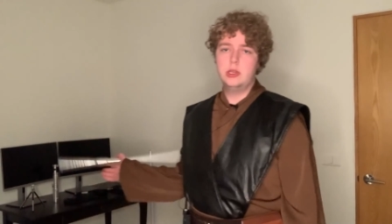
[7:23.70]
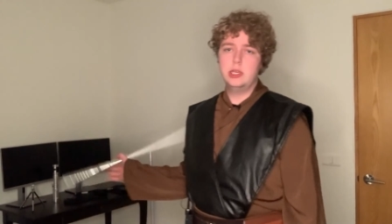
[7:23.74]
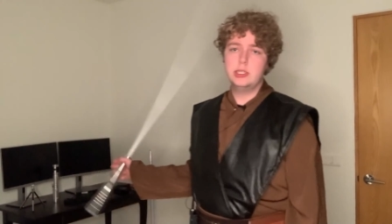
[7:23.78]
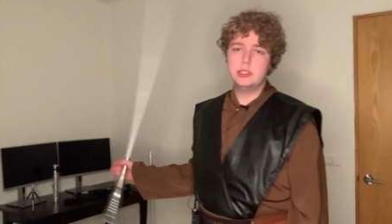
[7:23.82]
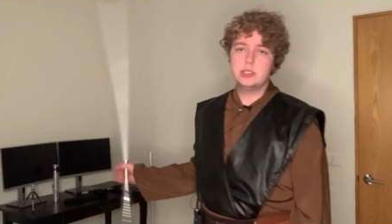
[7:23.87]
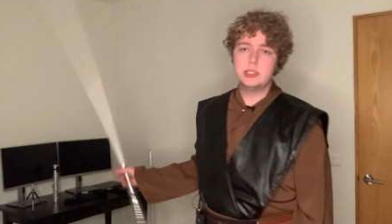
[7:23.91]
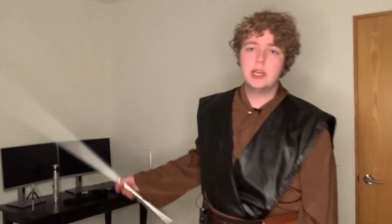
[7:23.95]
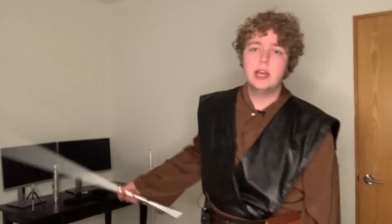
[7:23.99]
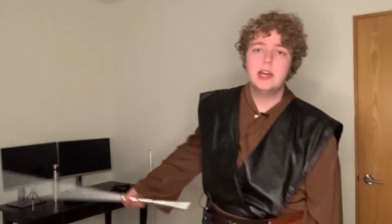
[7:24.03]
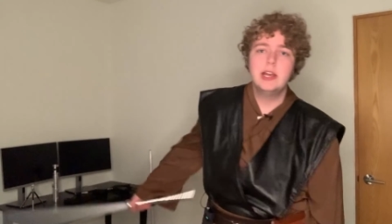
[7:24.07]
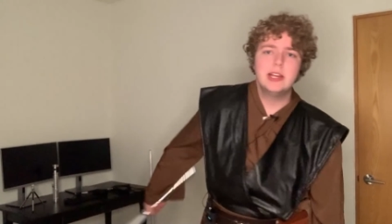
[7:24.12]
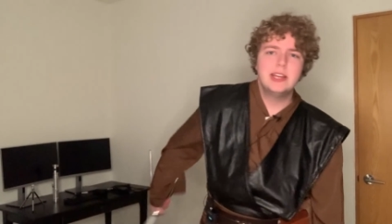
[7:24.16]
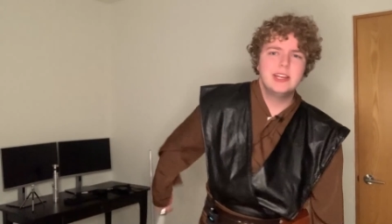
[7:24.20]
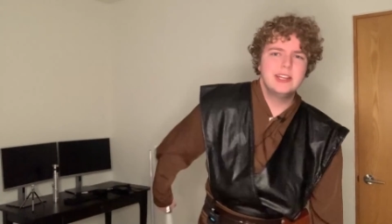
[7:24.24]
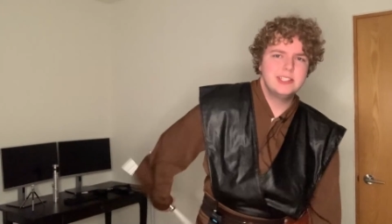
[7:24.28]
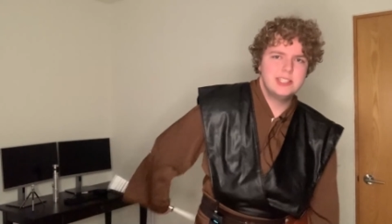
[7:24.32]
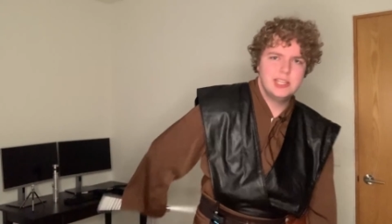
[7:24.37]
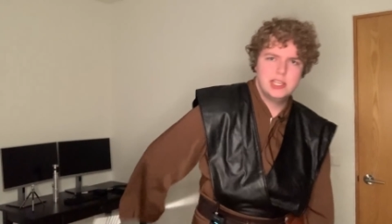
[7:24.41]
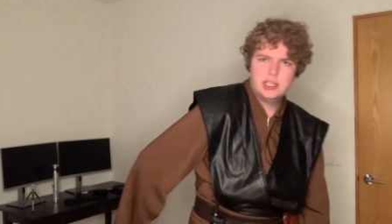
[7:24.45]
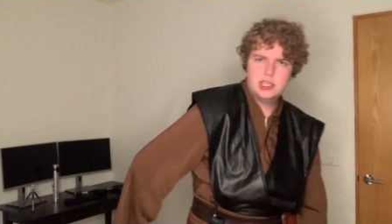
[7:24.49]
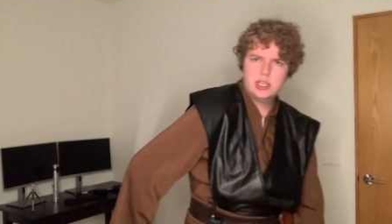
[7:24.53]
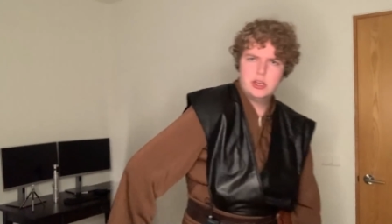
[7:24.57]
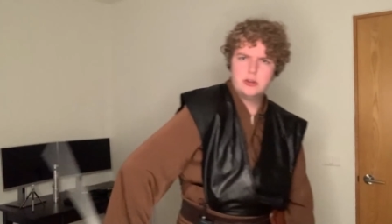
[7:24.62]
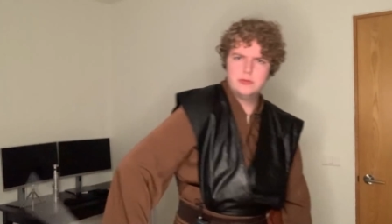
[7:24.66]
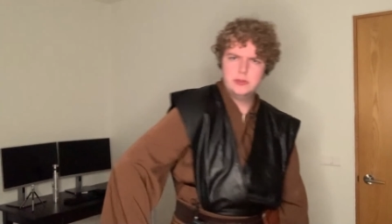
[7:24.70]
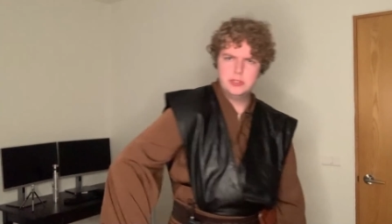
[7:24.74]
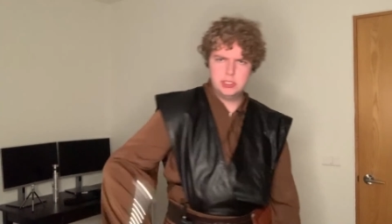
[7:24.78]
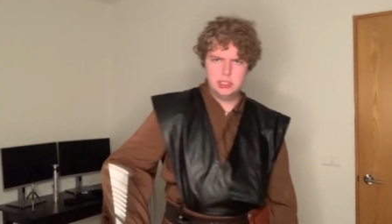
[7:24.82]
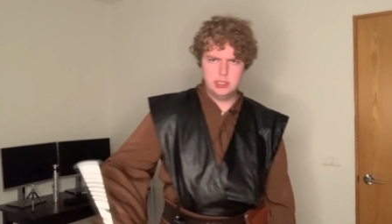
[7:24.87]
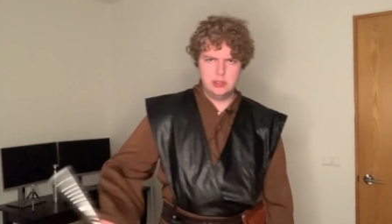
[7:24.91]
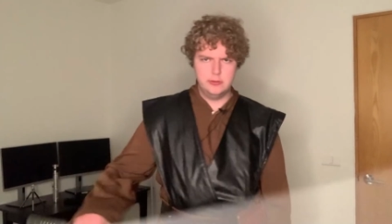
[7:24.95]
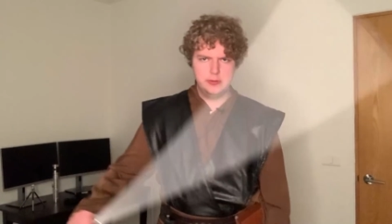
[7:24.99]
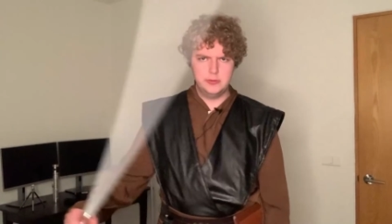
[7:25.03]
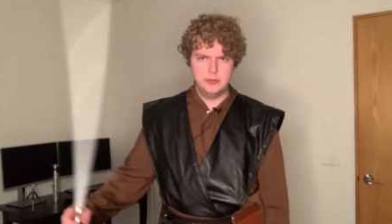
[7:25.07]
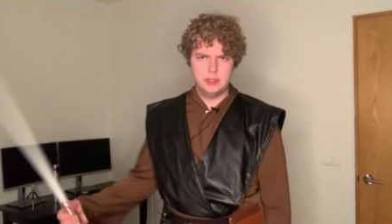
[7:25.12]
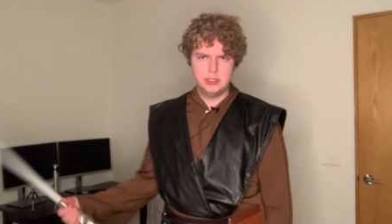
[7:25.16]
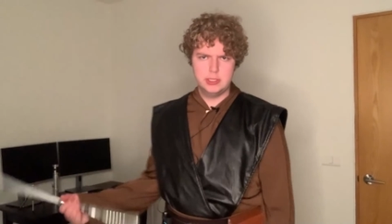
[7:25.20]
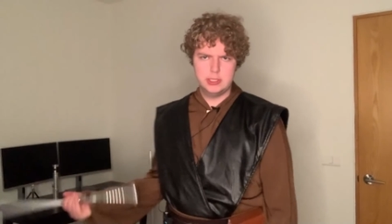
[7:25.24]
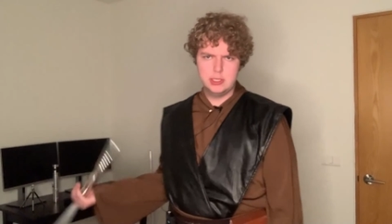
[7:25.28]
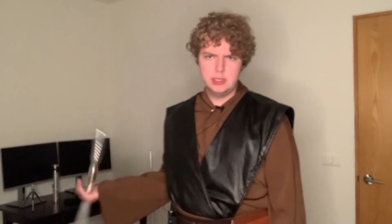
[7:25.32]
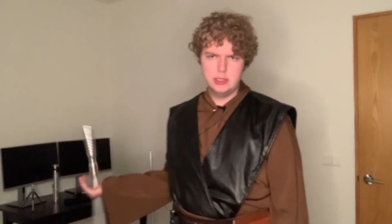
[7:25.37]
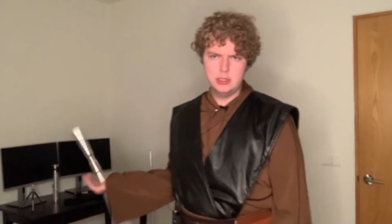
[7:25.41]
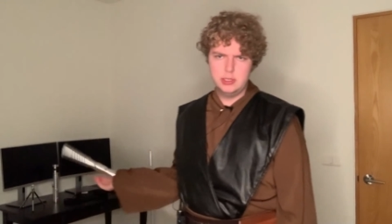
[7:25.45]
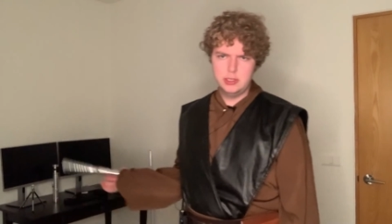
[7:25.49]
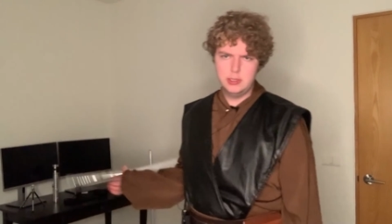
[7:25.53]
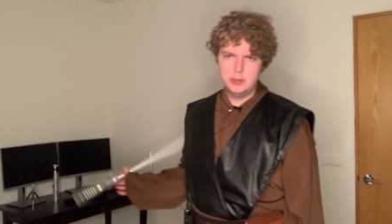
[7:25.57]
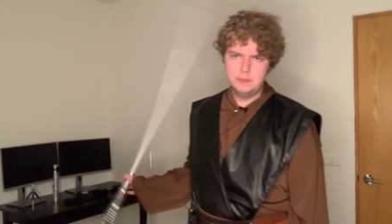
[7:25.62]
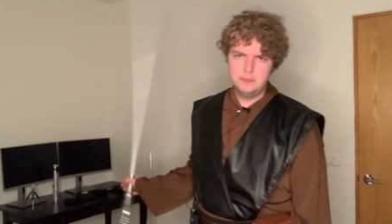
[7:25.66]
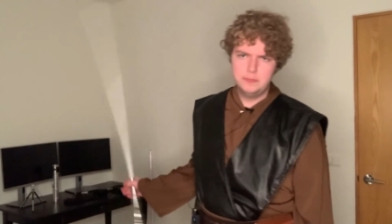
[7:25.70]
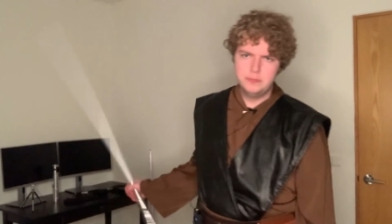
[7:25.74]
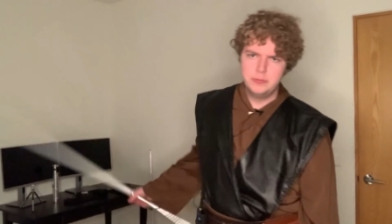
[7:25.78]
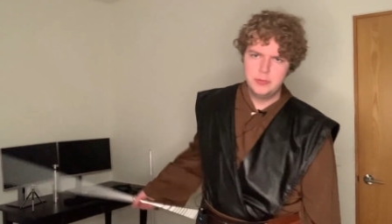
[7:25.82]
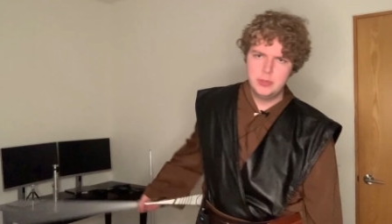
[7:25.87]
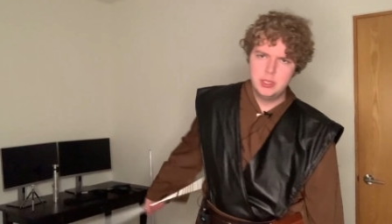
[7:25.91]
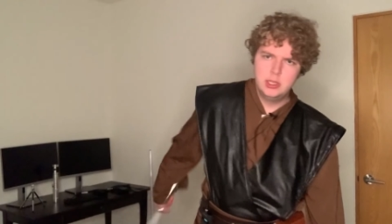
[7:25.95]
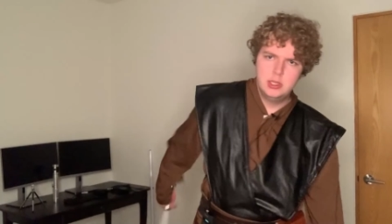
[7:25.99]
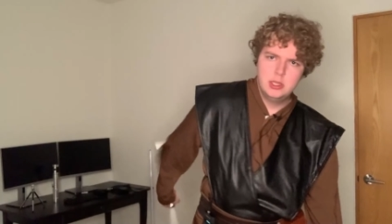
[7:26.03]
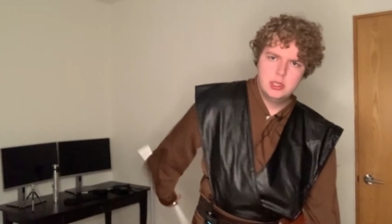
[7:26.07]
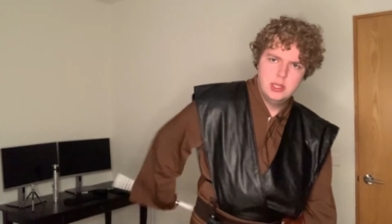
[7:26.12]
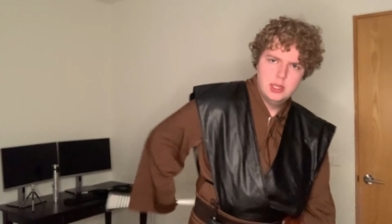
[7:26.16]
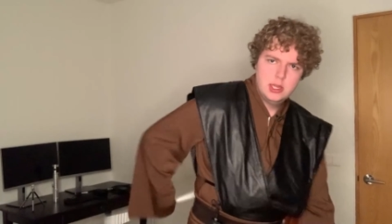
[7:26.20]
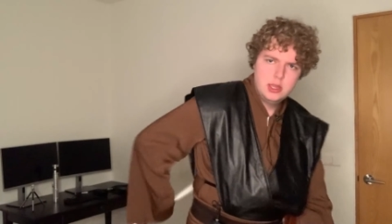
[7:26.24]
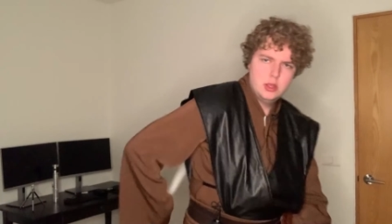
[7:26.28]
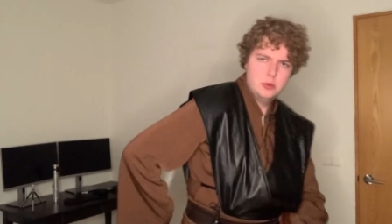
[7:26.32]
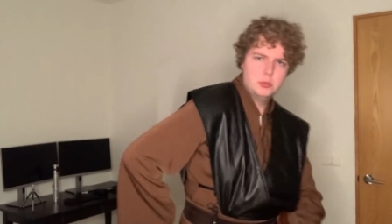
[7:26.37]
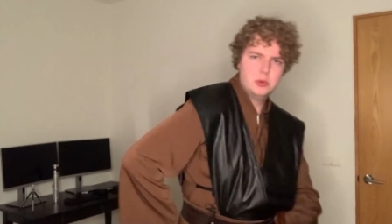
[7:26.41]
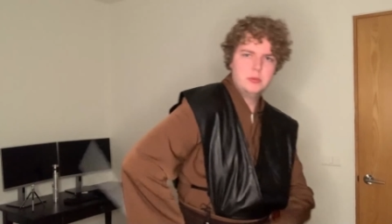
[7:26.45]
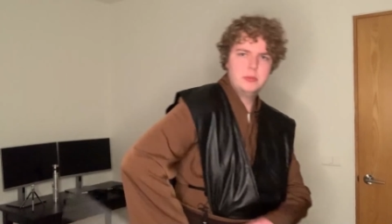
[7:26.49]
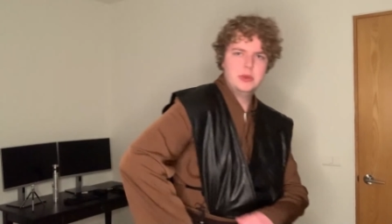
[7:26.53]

it's kind of going to take care of itself. The